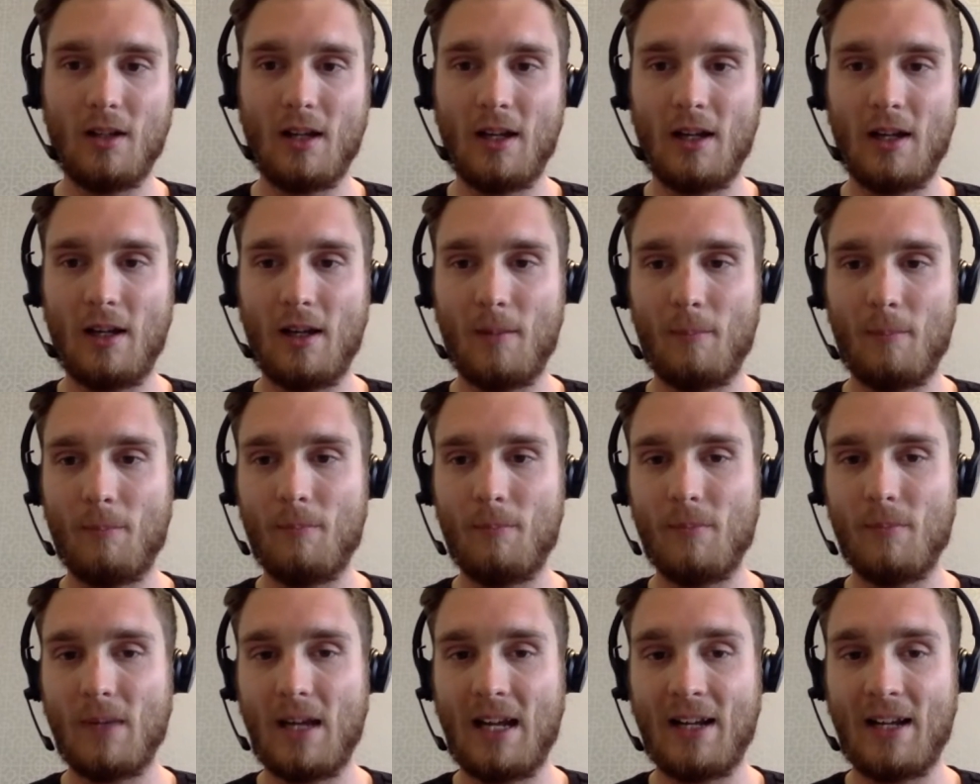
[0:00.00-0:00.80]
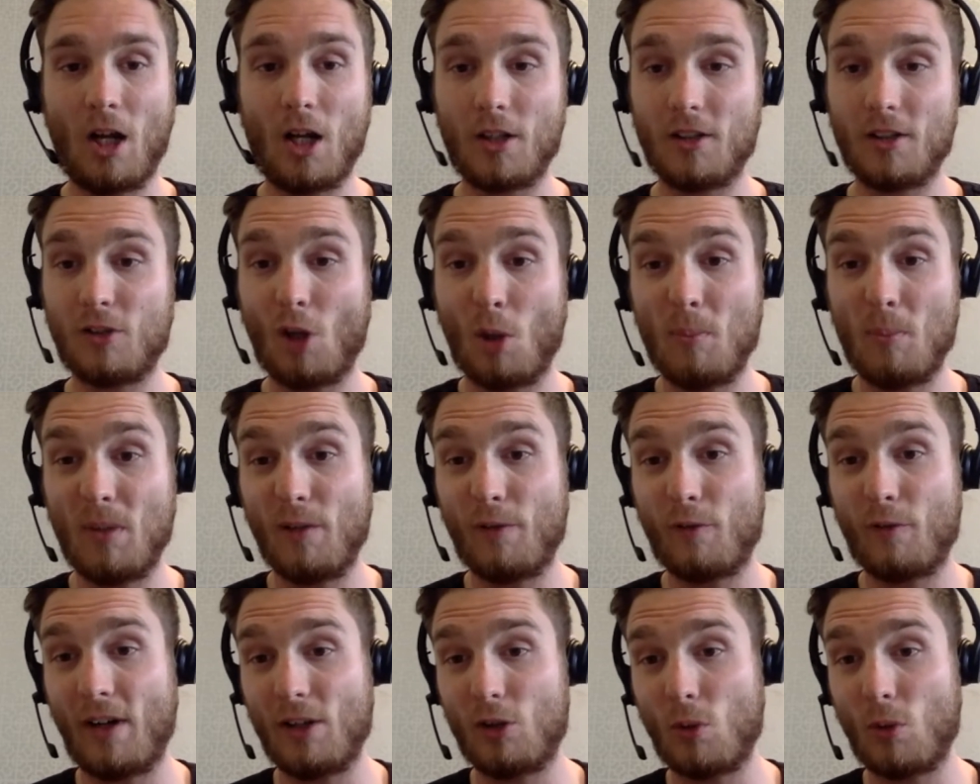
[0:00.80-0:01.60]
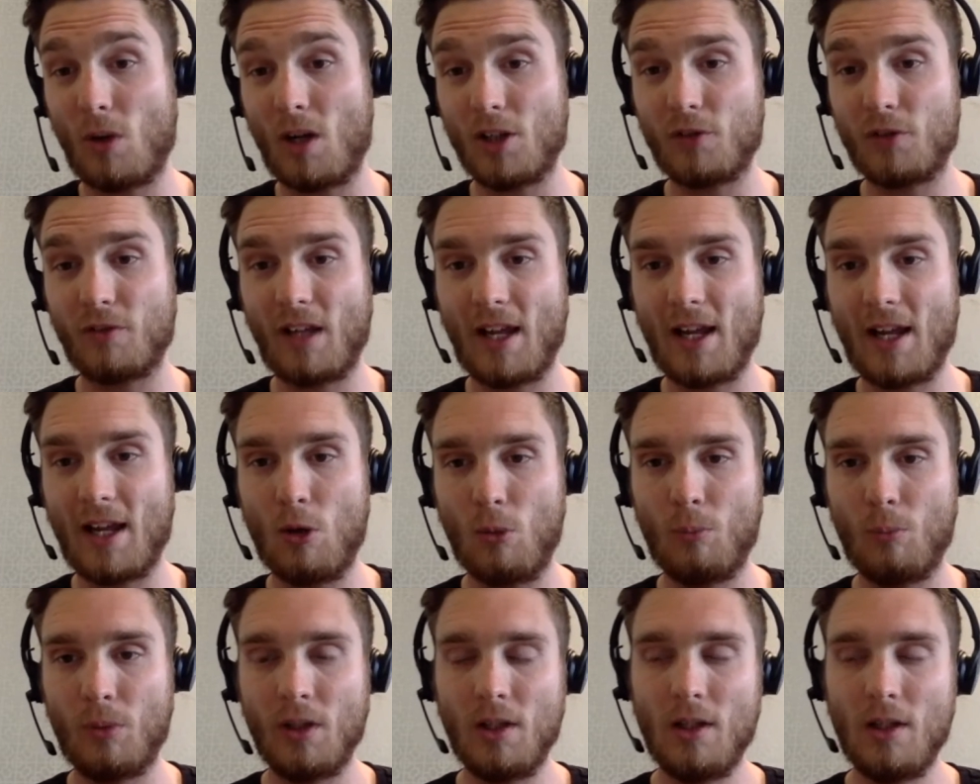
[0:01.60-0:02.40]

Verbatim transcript: um, and don't be afraid to ask for help.